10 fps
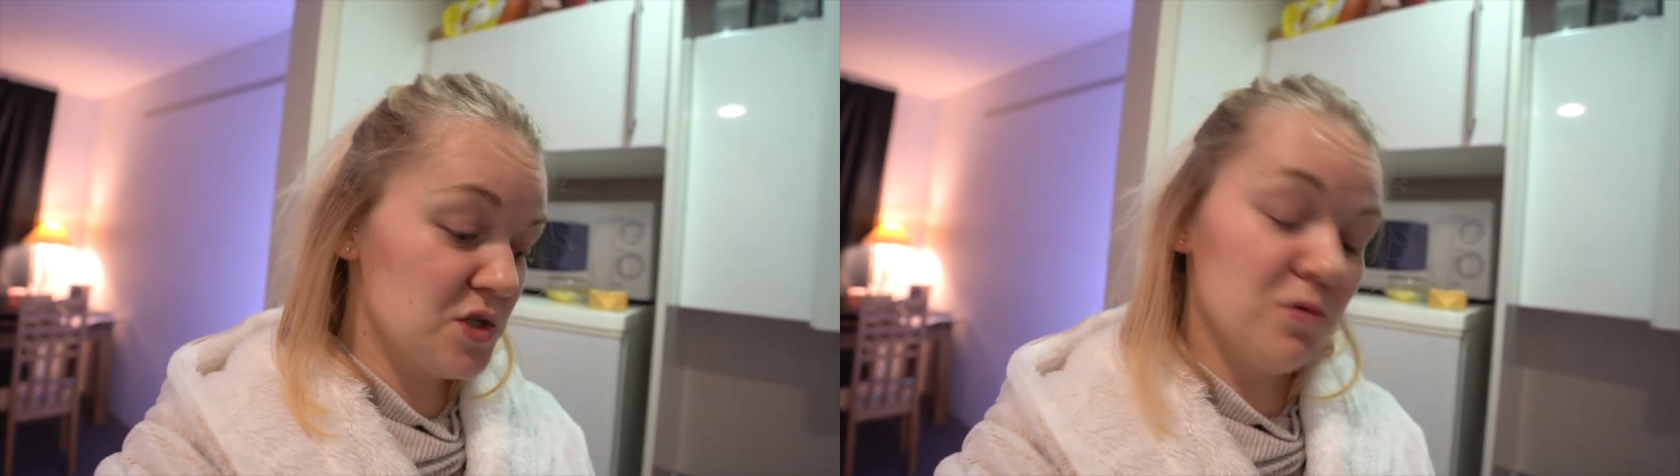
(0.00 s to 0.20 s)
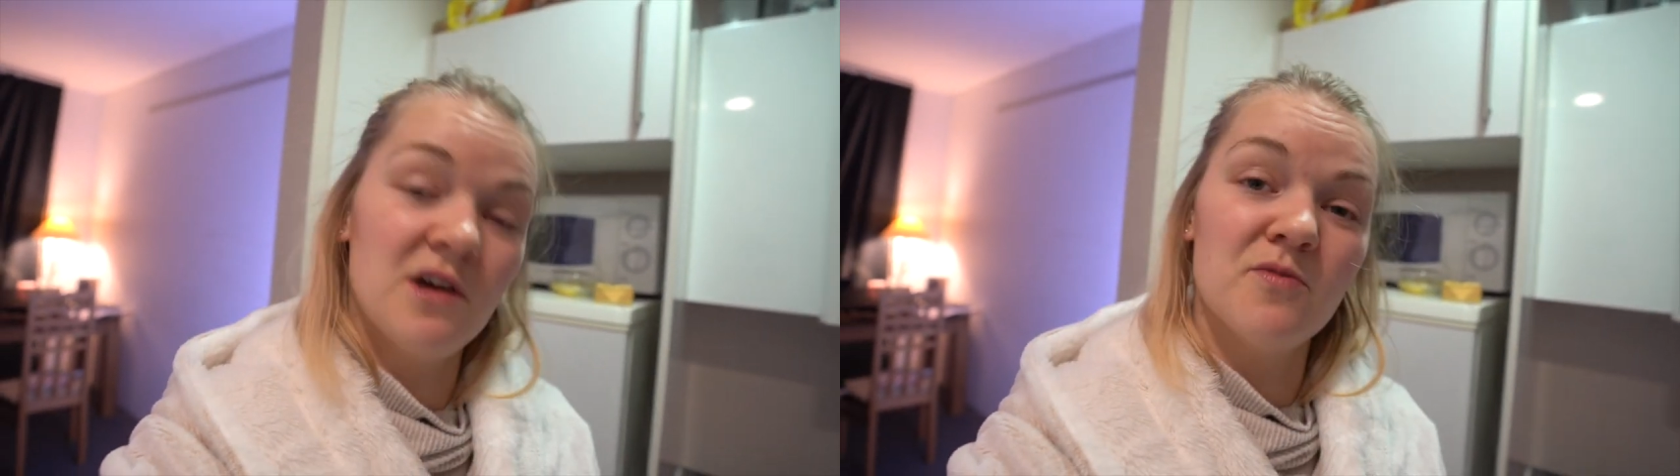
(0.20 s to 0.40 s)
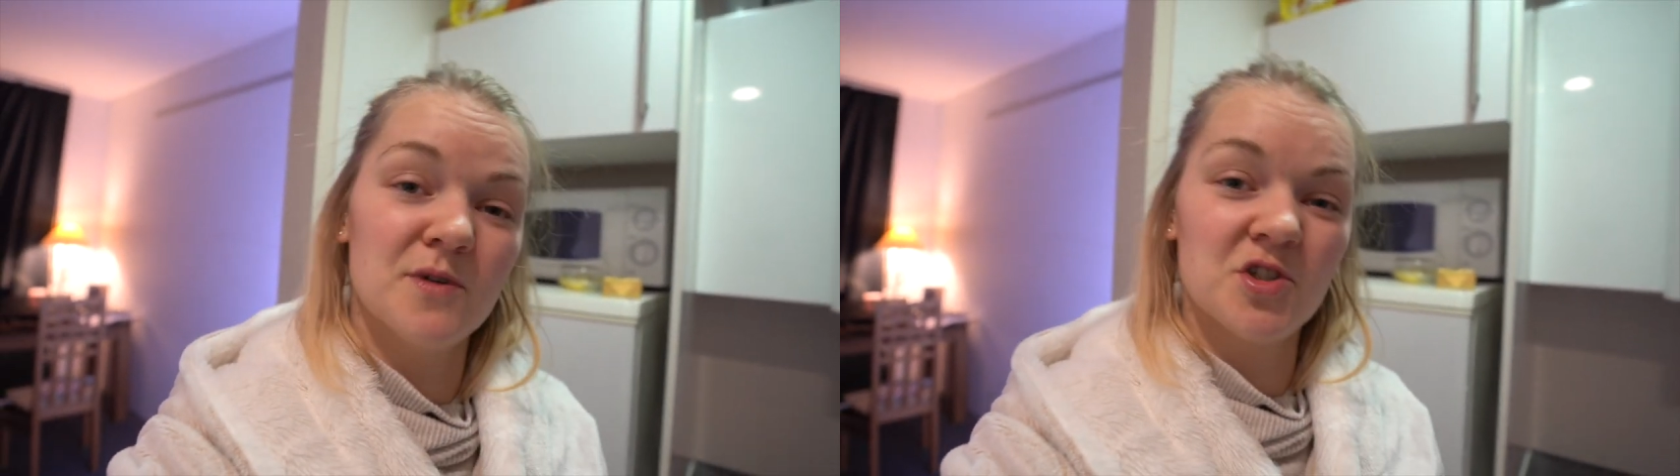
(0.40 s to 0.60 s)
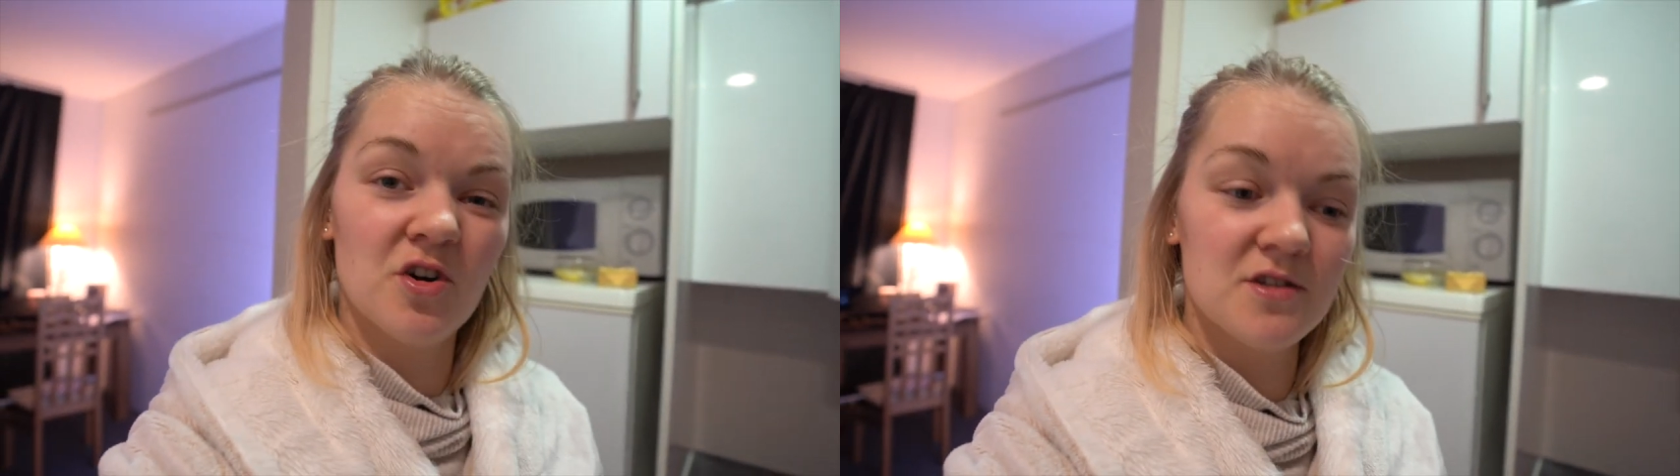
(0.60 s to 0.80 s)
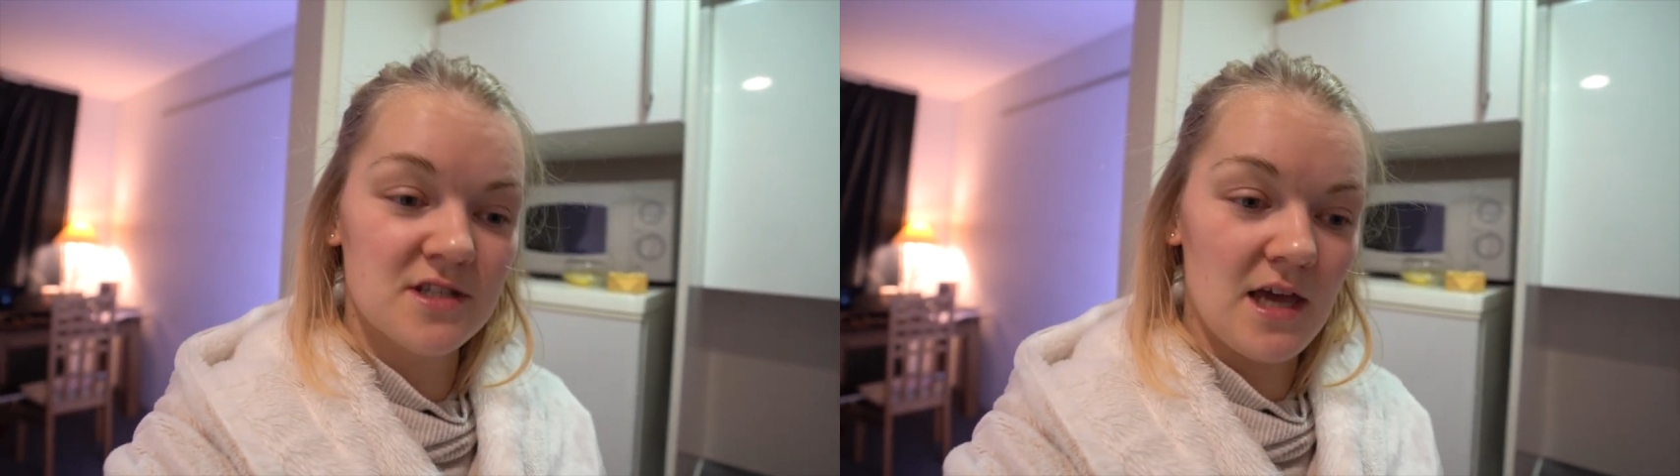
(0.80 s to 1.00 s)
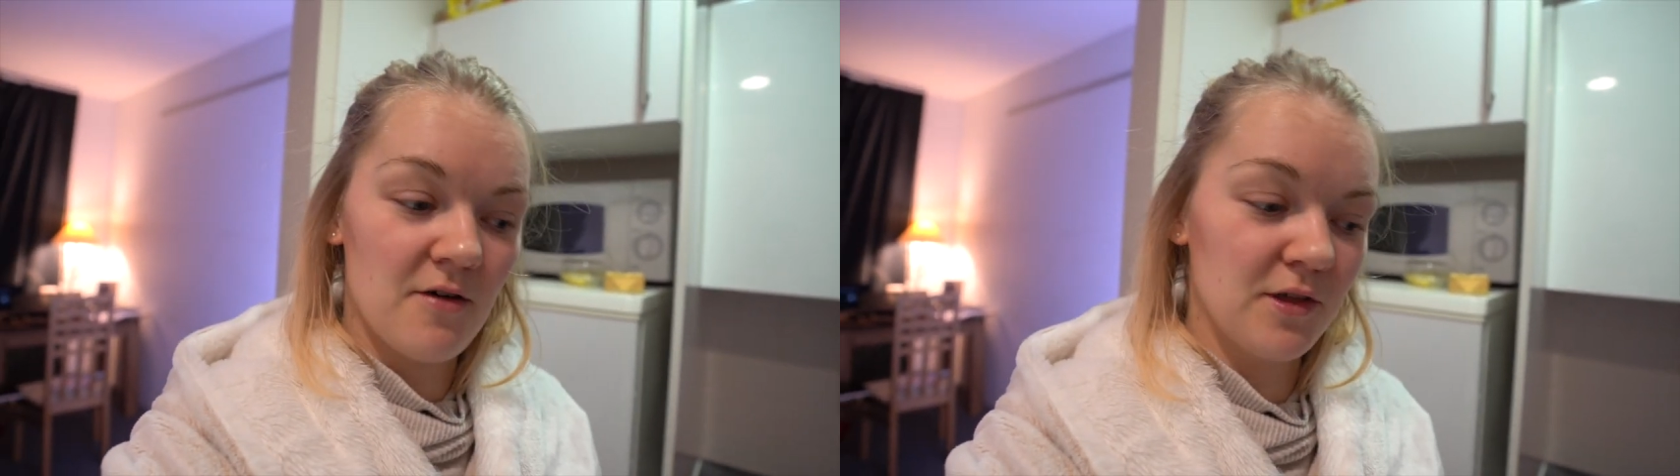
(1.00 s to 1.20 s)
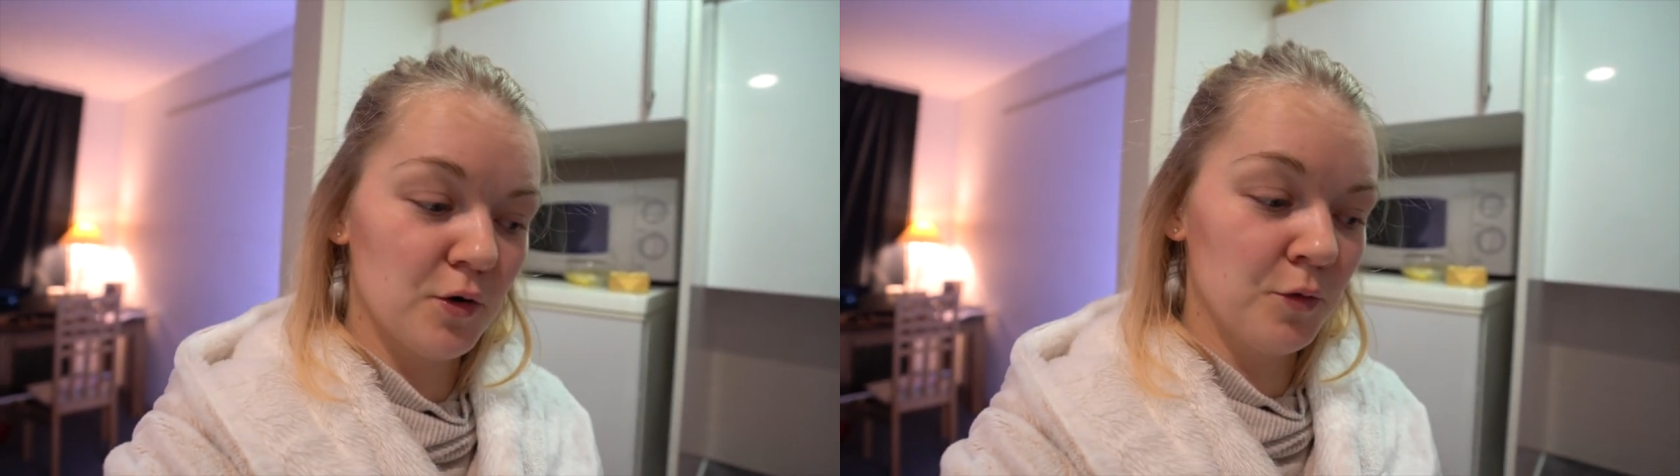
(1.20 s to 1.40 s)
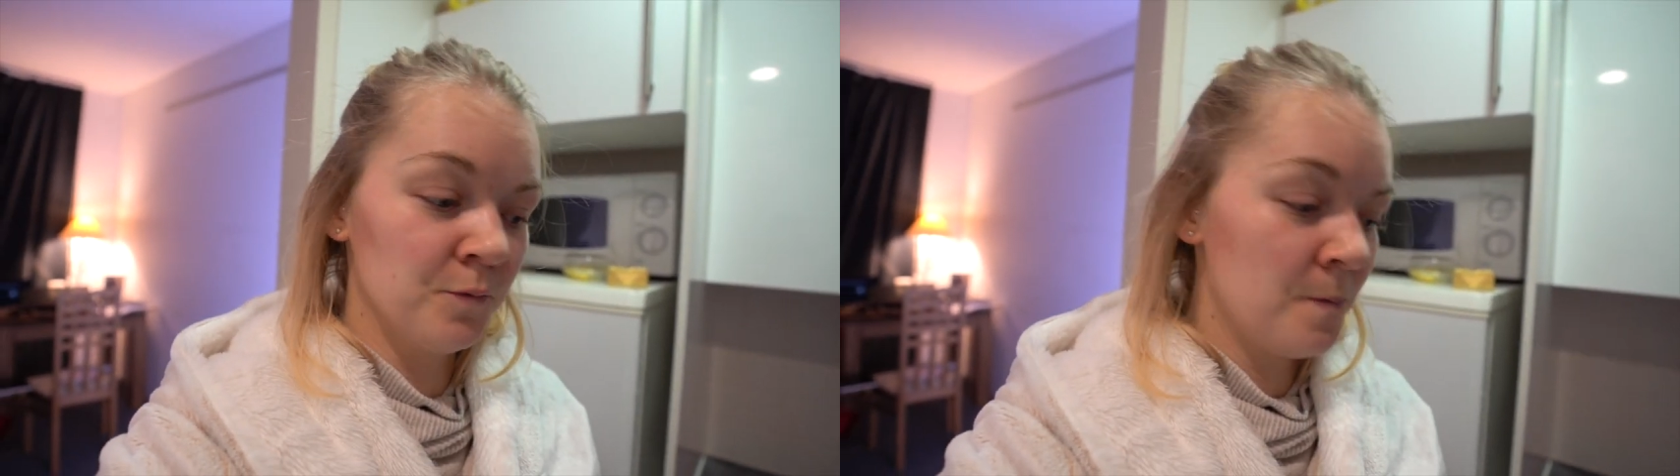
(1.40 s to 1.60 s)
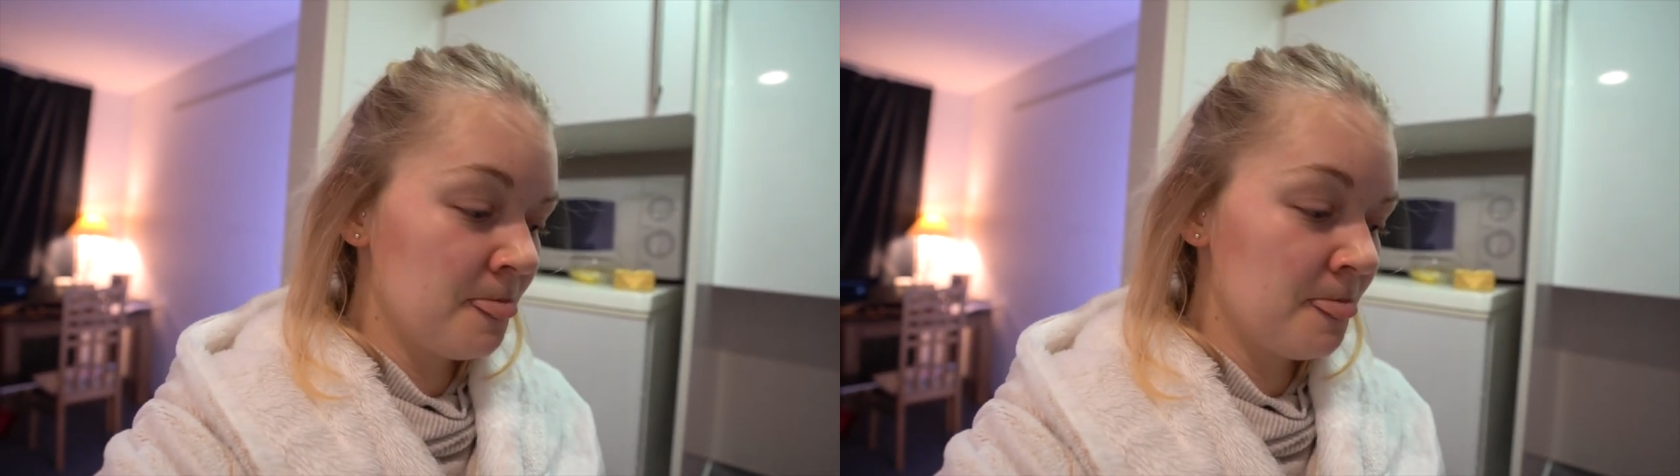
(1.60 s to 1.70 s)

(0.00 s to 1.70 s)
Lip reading: So we'll give them a shot and see how they go.